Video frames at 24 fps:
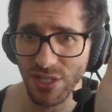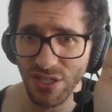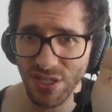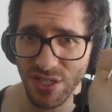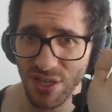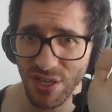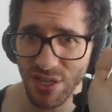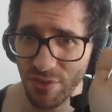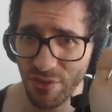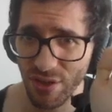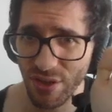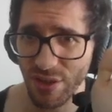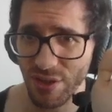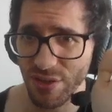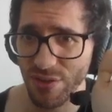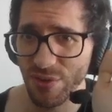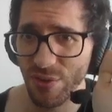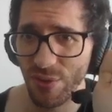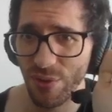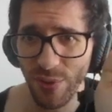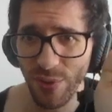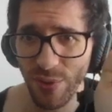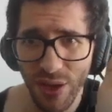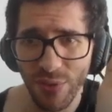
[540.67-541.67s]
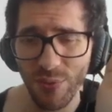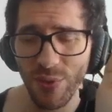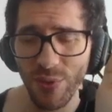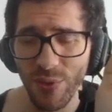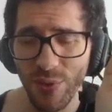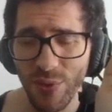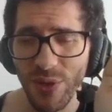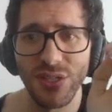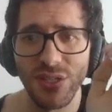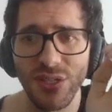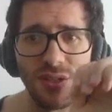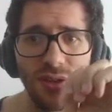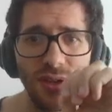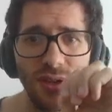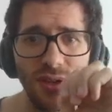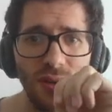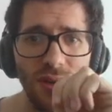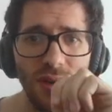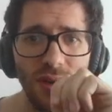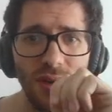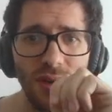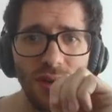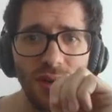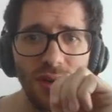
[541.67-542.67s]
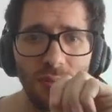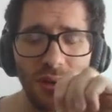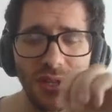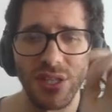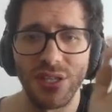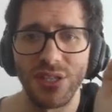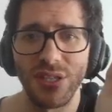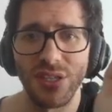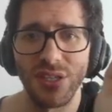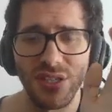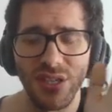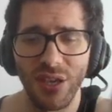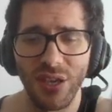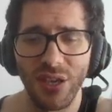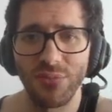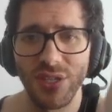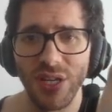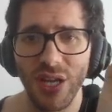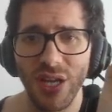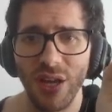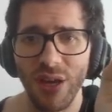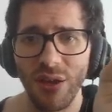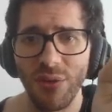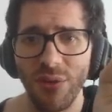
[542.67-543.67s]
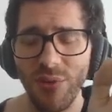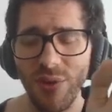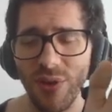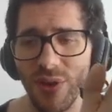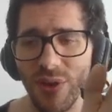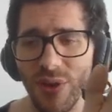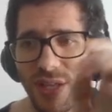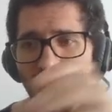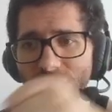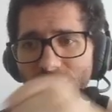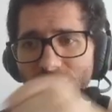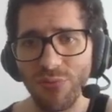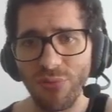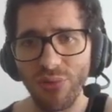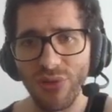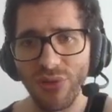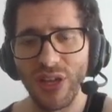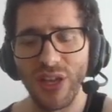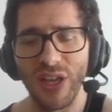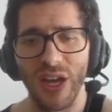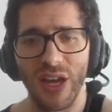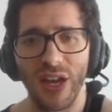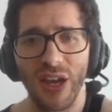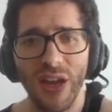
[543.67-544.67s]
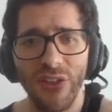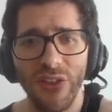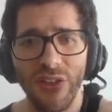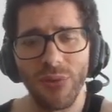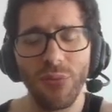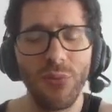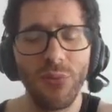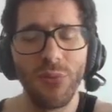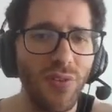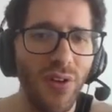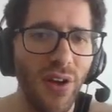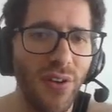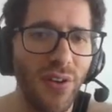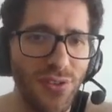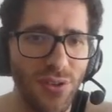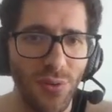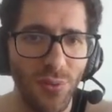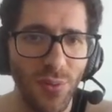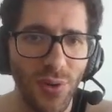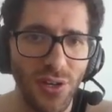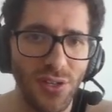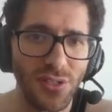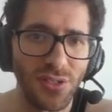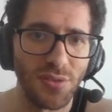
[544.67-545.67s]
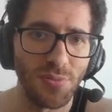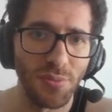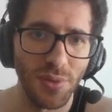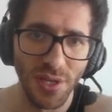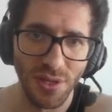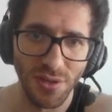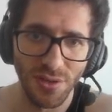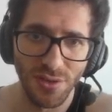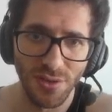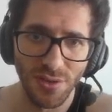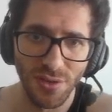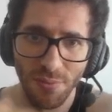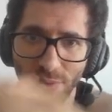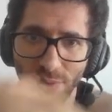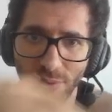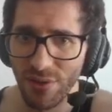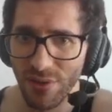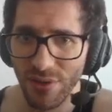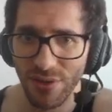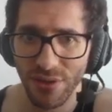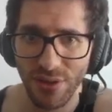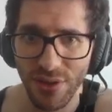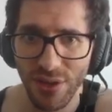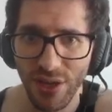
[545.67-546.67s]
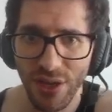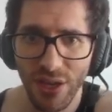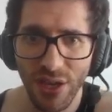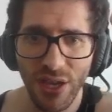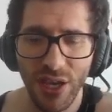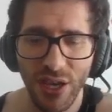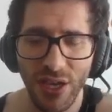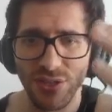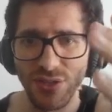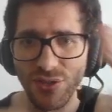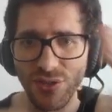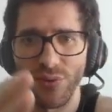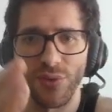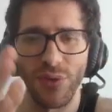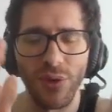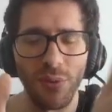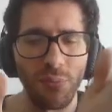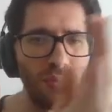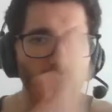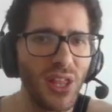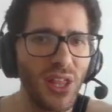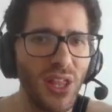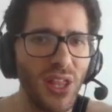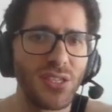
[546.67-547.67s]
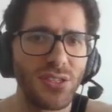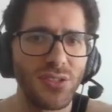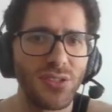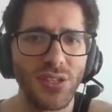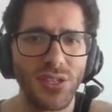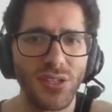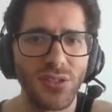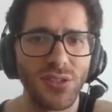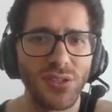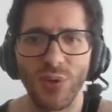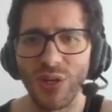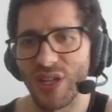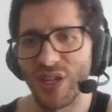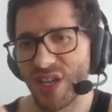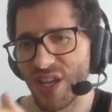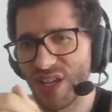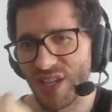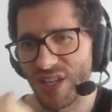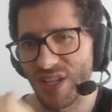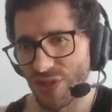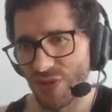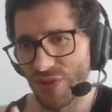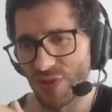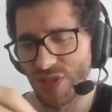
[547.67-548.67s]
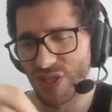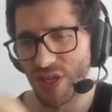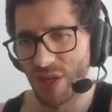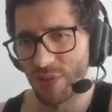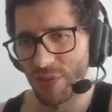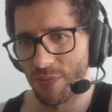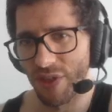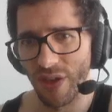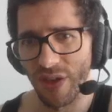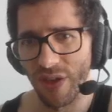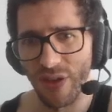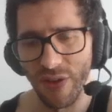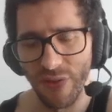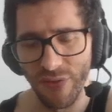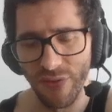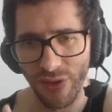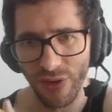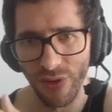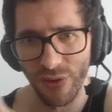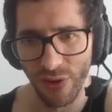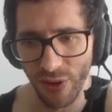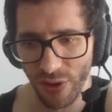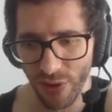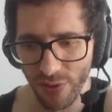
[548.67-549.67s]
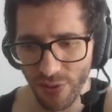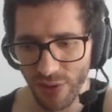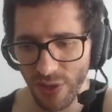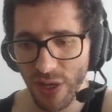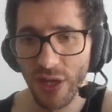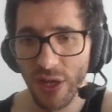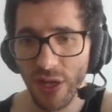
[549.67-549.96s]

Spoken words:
is something that you already wanted to do, but at the same time you get to play another move afterwards because your opponent has to reply to this one, can't do something of their own.